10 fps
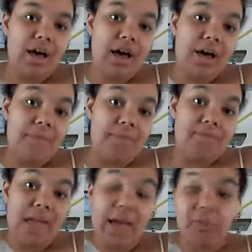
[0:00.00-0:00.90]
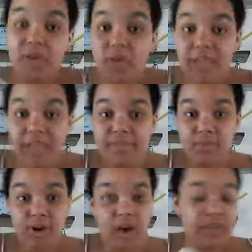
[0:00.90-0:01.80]
I will go live
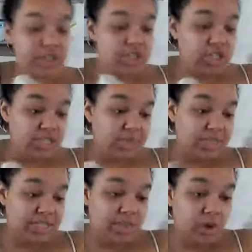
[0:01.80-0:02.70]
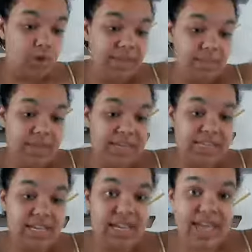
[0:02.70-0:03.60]
more often just because I'm always
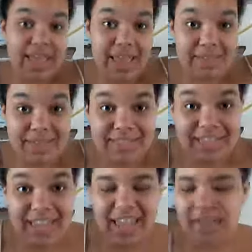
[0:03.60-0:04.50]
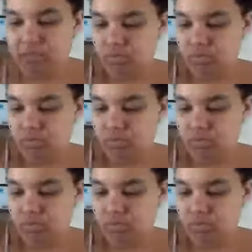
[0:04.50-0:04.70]
painting, and that means I have